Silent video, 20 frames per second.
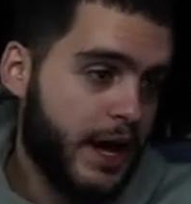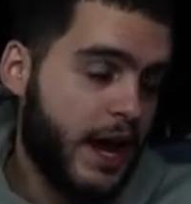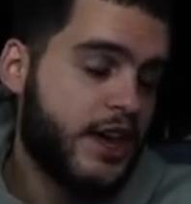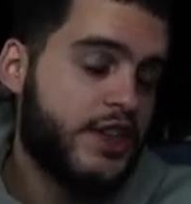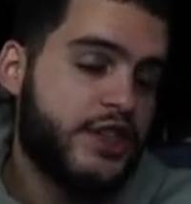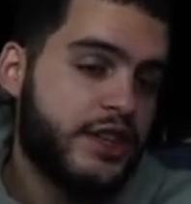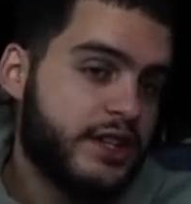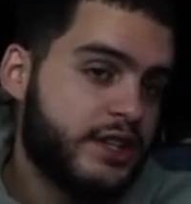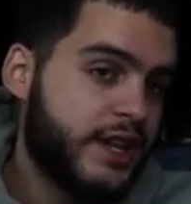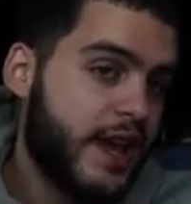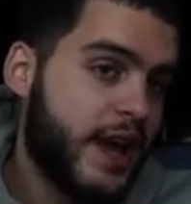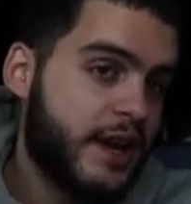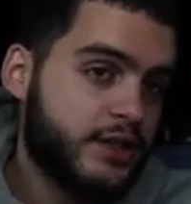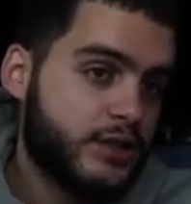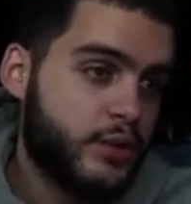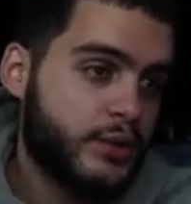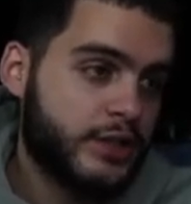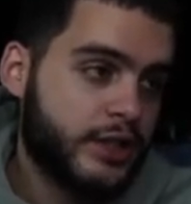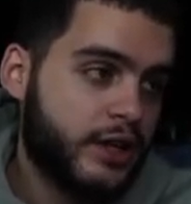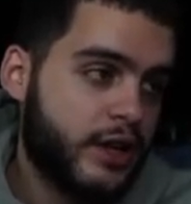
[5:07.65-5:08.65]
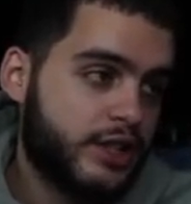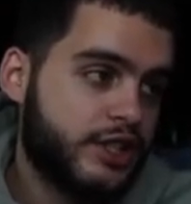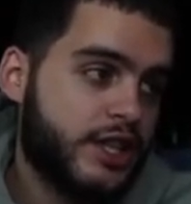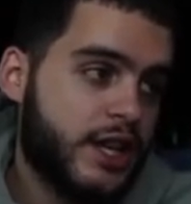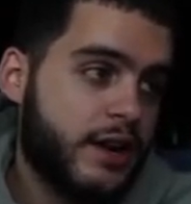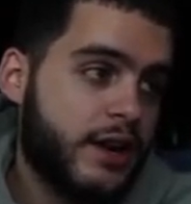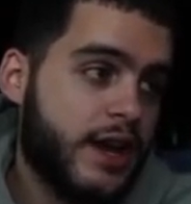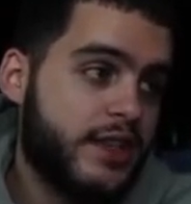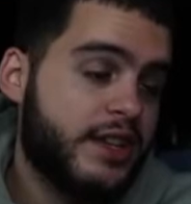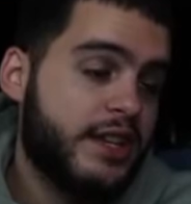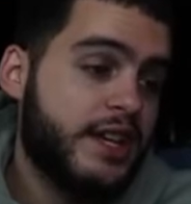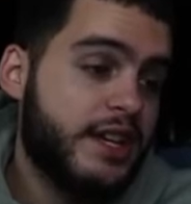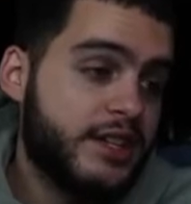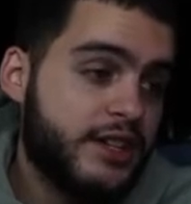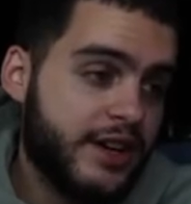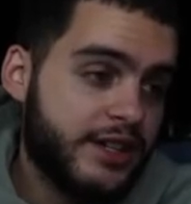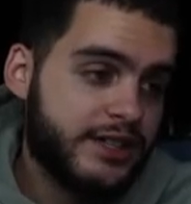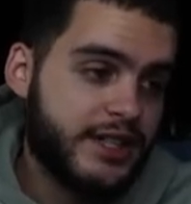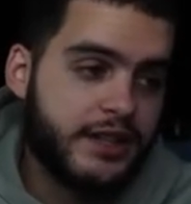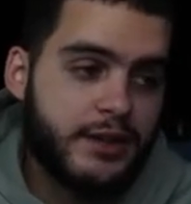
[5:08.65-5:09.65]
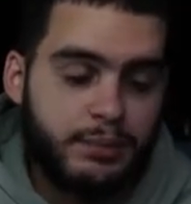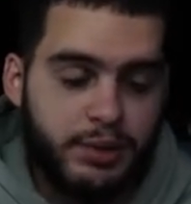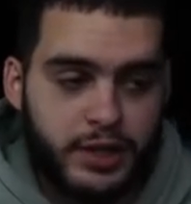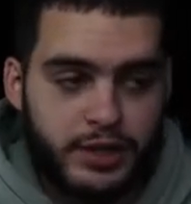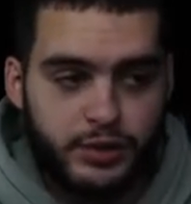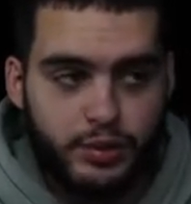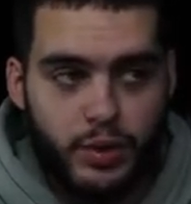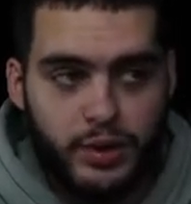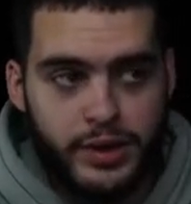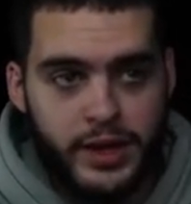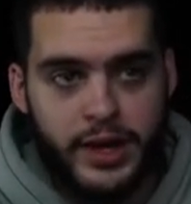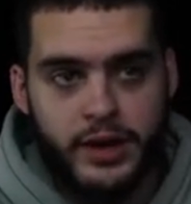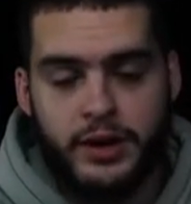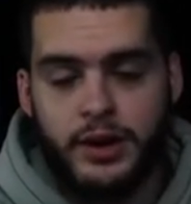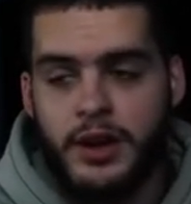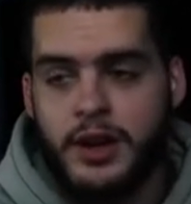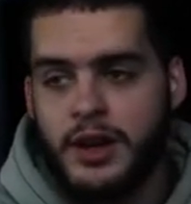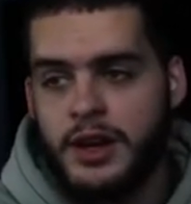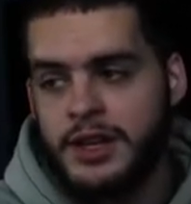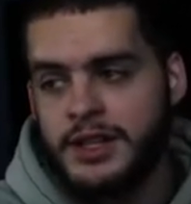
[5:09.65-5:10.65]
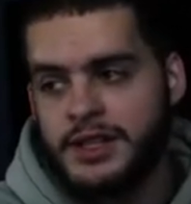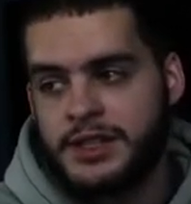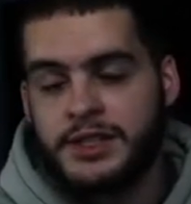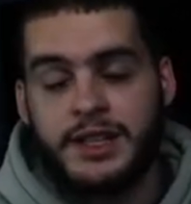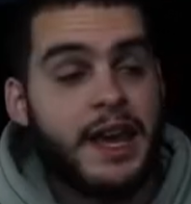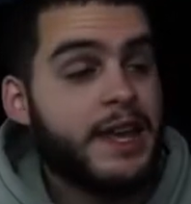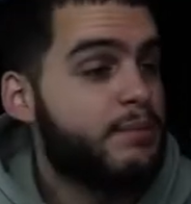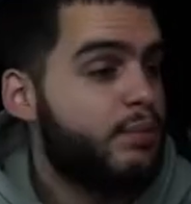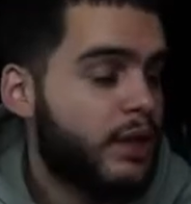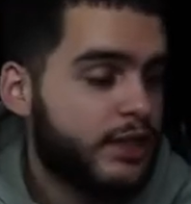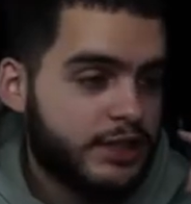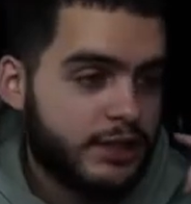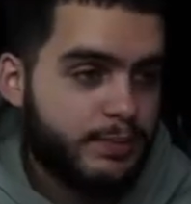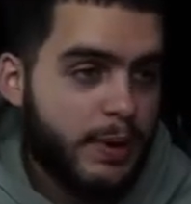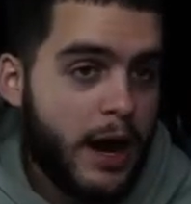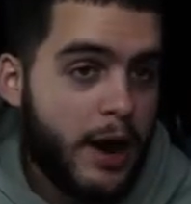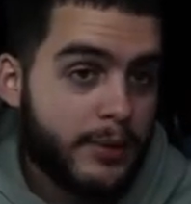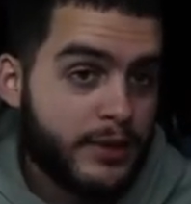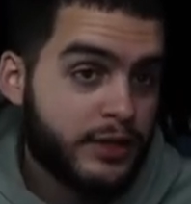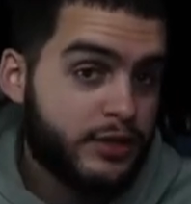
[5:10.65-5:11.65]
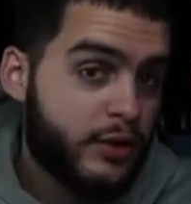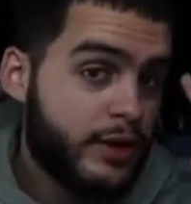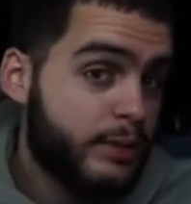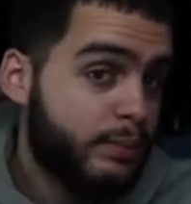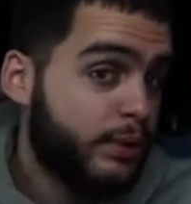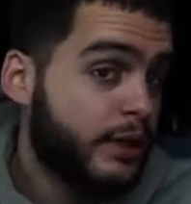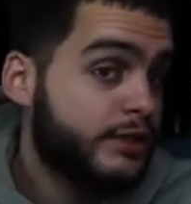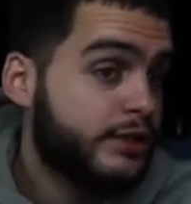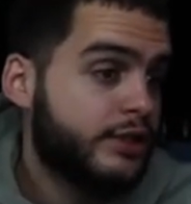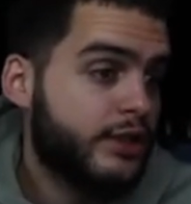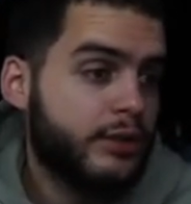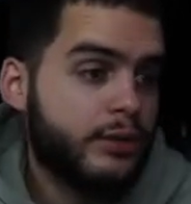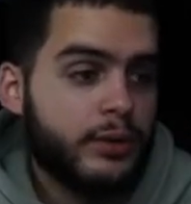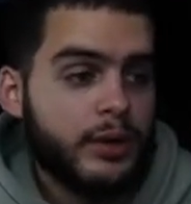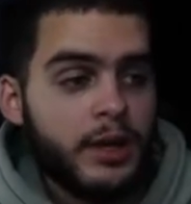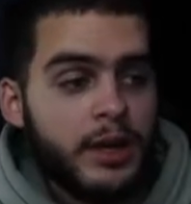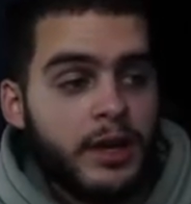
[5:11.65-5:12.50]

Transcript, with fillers: I think Dak scores a touchdown. I think he does get the plus one there and plus his power. So that's already a plus two.